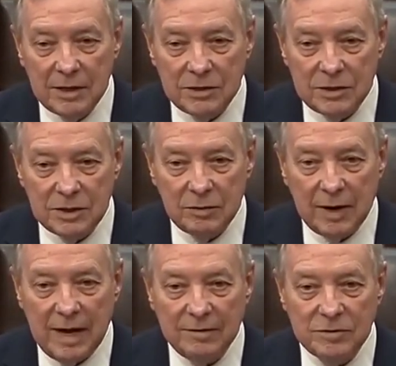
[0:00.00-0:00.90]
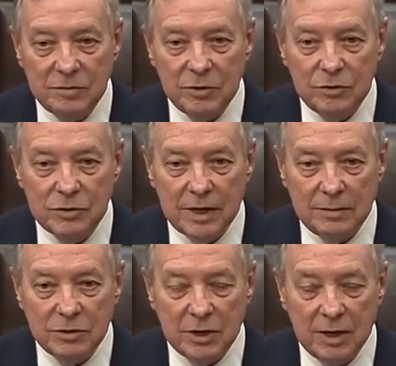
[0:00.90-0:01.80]
She said, Well, I have some news that
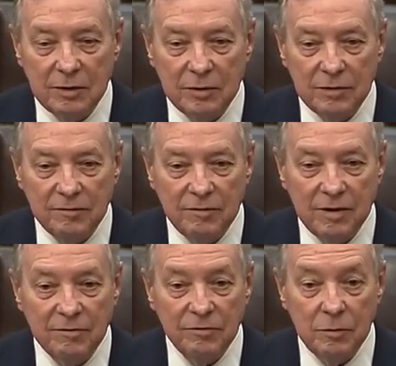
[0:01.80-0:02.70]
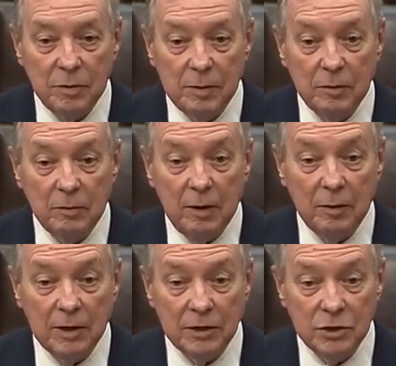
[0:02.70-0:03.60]
I'm sharing with very few people I
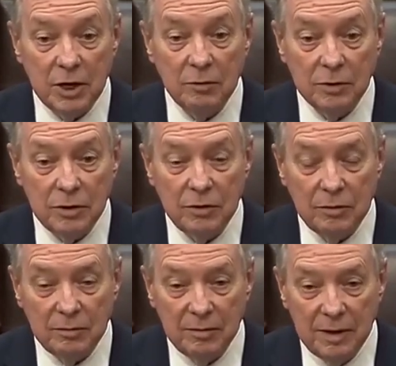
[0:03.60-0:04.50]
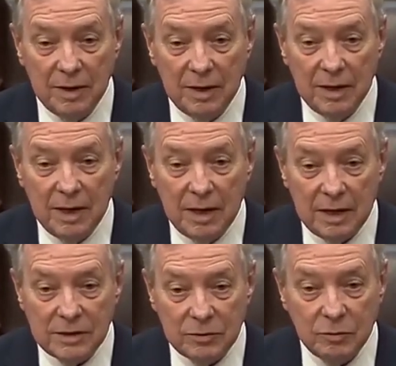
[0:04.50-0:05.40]
wanted to share with you.
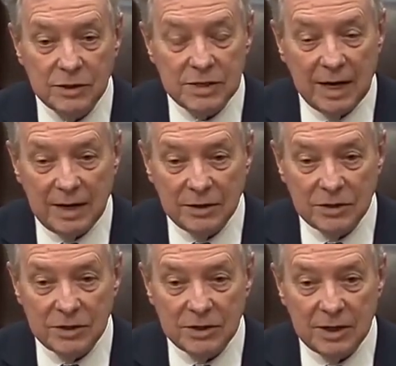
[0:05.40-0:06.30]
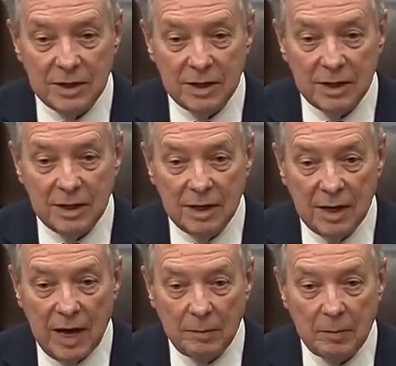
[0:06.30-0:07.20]
I said, What's that? She said,
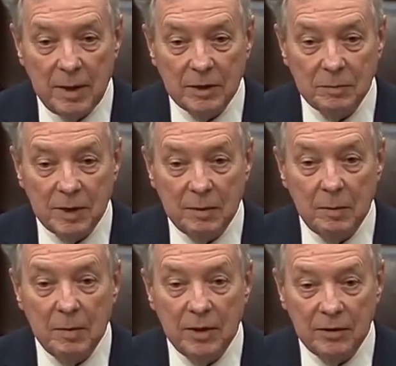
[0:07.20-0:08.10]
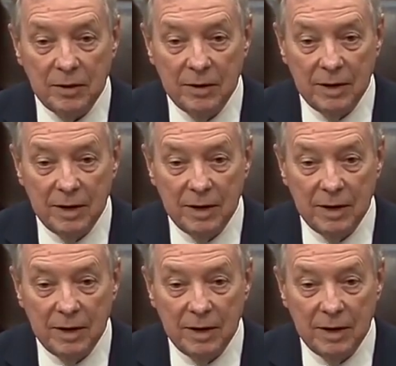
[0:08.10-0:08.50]
I'm about to become a mother.